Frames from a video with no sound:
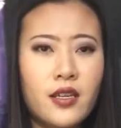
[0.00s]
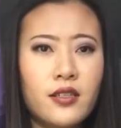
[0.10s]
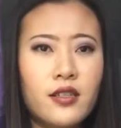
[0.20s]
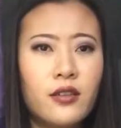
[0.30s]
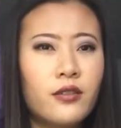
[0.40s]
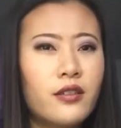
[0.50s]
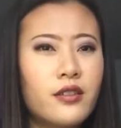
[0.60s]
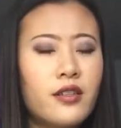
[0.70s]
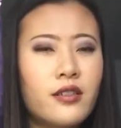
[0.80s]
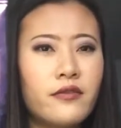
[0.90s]
So
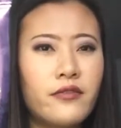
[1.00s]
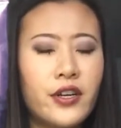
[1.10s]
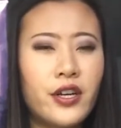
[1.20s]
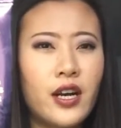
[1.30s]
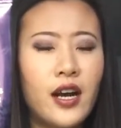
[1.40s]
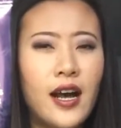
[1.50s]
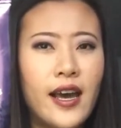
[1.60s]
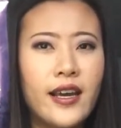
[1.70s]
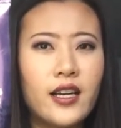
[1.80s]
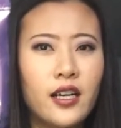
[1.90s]
this is a very
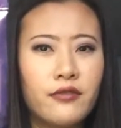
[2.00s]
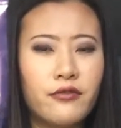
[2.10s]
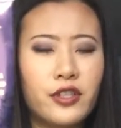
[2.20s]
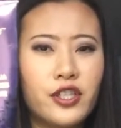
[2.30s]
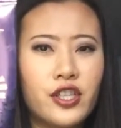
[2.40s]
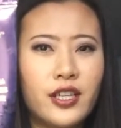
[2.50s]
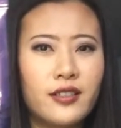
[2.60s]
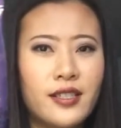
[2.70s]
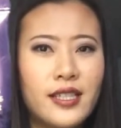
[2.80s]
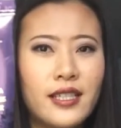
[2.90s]
high coverage
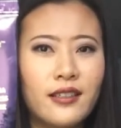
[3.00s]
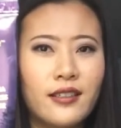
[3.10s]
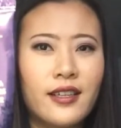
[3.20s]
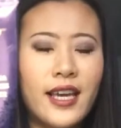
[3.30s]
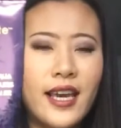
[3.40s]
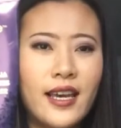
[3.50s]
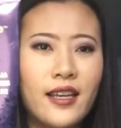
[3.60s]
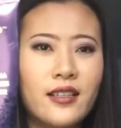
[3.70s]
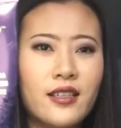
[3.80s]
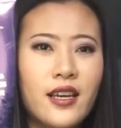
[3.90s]
concealer,
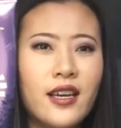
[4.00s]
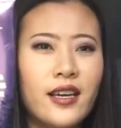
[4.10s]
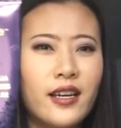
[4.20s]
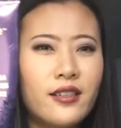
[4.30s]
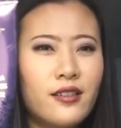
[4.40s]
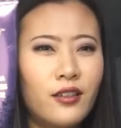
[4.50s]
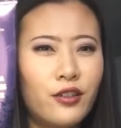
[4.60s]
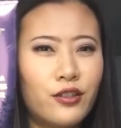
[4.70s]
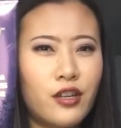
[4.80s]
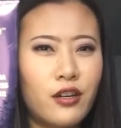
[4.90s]
and it is a
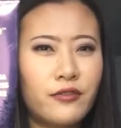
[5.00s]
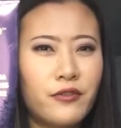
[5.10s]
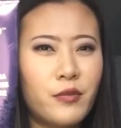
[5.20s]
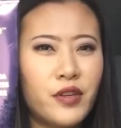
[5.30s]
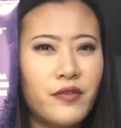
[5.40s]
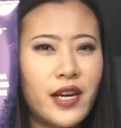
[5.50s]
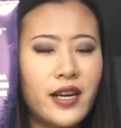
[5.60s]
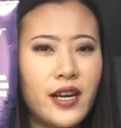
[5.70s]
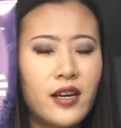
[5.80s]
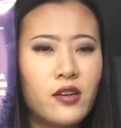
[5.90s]
little dark for me
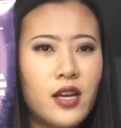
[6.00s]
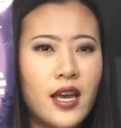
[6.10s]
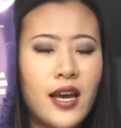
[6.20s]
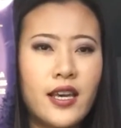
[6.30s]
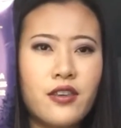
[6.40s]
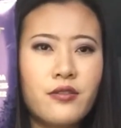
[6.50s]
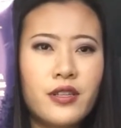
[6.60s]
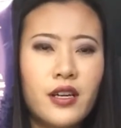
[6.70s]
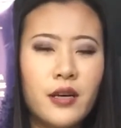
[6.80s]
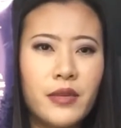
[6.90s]
right now. I
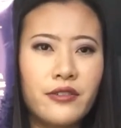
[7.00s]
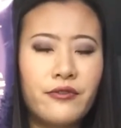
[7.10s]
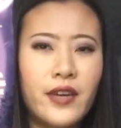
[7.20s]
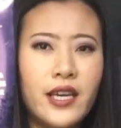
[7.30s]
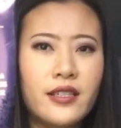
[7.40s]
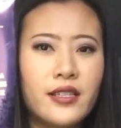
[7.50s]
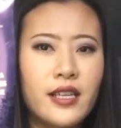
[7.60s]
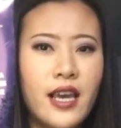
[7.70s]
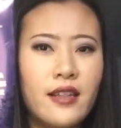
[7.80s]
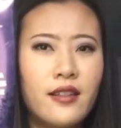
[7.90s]
use it on my
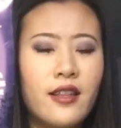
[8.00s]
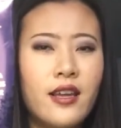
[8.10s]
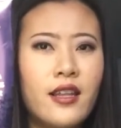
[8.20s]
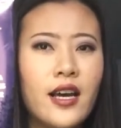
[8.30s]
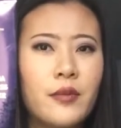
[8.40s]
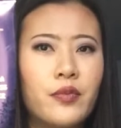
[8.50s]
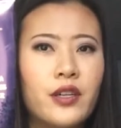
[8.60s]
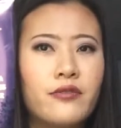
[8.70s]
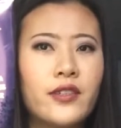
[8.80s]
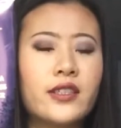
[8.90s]
face and then I
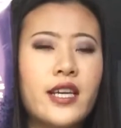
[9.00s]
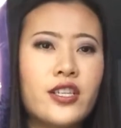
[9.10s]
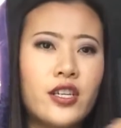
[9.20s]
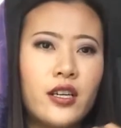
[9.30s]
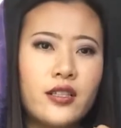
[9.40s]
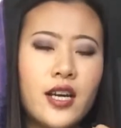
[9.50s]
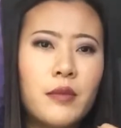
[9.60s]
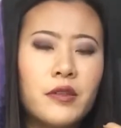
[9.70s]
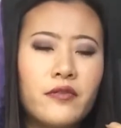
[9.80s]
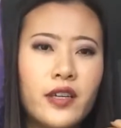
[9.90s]
put foundation on
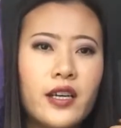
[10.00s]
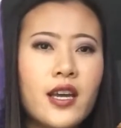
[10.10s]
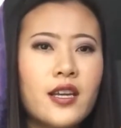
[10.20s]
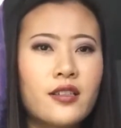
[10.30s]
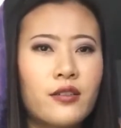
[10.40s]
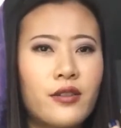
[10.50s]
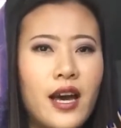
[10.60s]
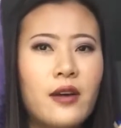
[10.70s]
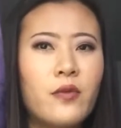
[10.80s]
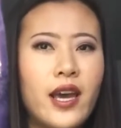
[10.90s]
top of it, so
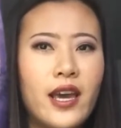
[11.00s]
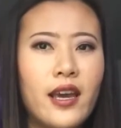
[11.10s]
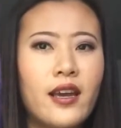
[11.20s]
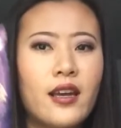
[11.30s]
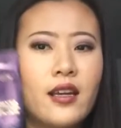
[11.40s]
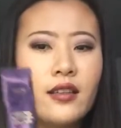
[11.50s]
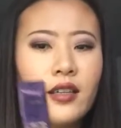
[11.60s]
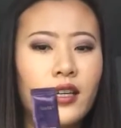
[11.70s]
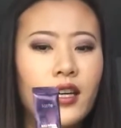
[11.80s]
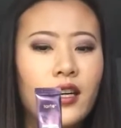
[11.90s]
that way
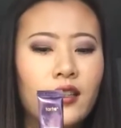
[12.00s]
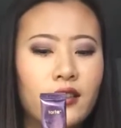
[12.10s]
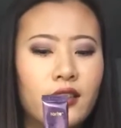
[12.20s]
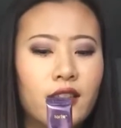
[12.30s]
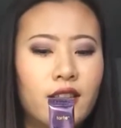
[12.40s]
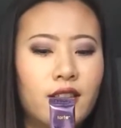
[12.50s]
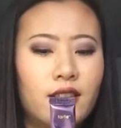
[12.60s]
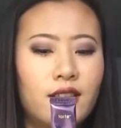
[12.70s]
the color